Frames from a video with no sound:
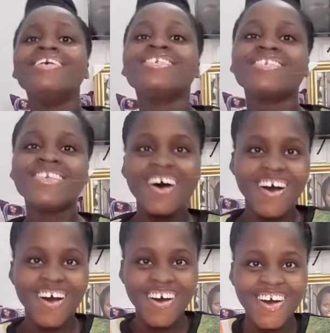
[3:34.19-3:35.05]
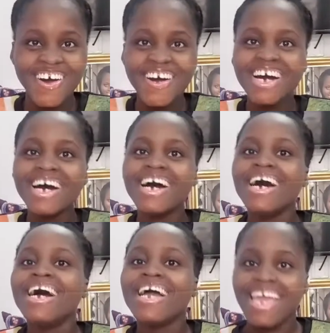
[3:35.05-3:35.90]
So
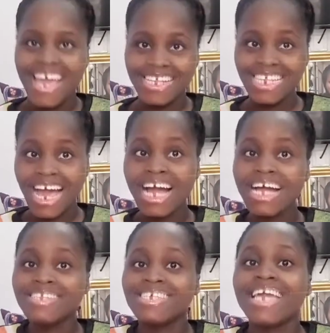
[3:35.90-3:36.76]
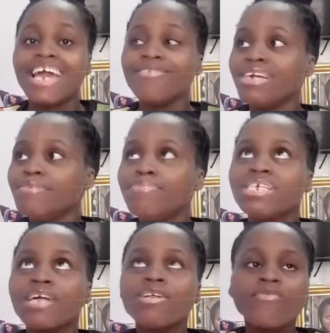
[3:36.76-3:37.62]
yes, I have to get ready.
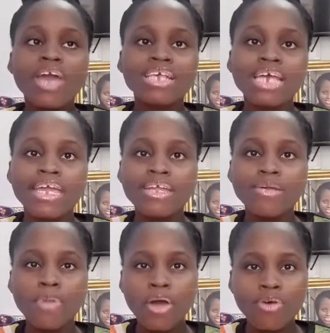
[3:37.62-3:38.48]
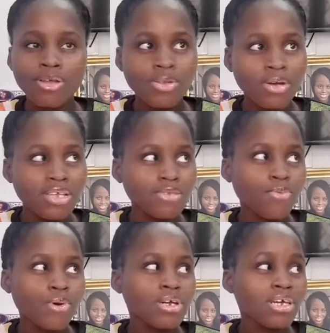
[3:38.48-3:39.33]
Please, I don't know if you guys can hear the background noise,
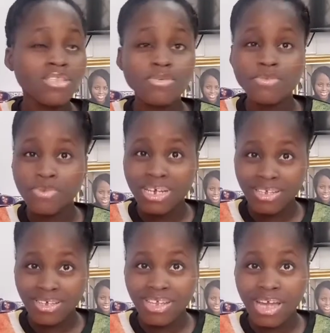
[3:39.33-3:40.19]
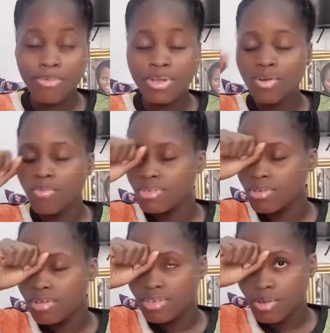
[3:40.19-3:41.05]
but it's raining. I really hope it's
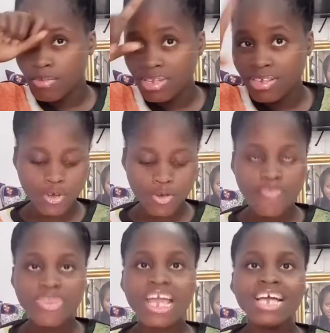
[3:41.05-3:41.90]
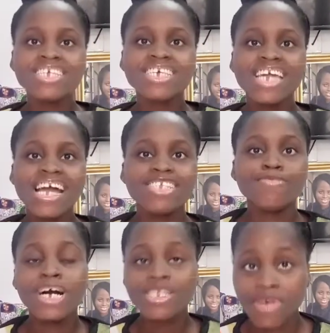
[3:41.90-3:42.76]
not disturbing this video. So yes,
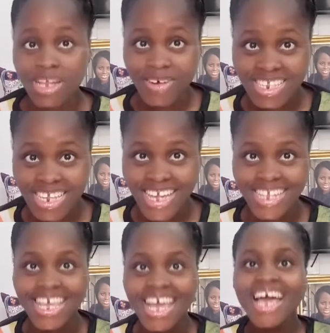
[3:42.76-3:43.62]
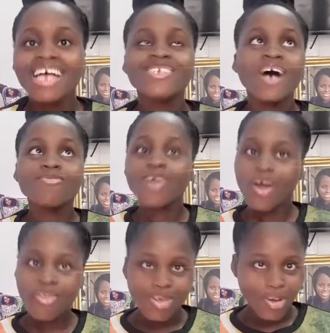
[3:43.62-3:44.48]
back to what I was saying. So I've
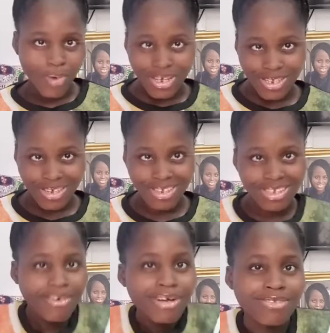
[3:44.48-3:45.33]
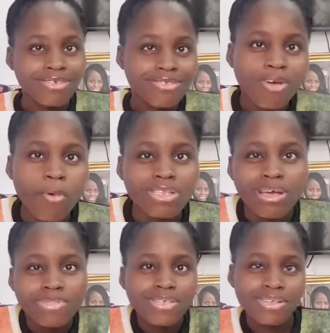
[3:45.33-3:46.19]
gone through the questions because I wanted to know what
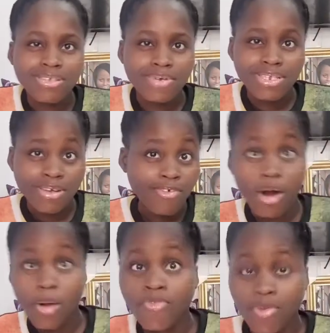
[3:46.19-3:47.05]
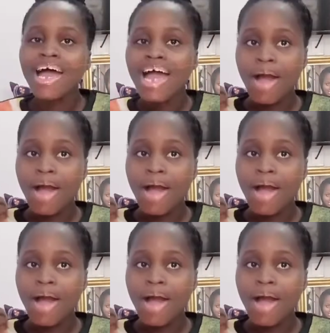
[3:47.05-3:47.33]
I'm setting myself up for.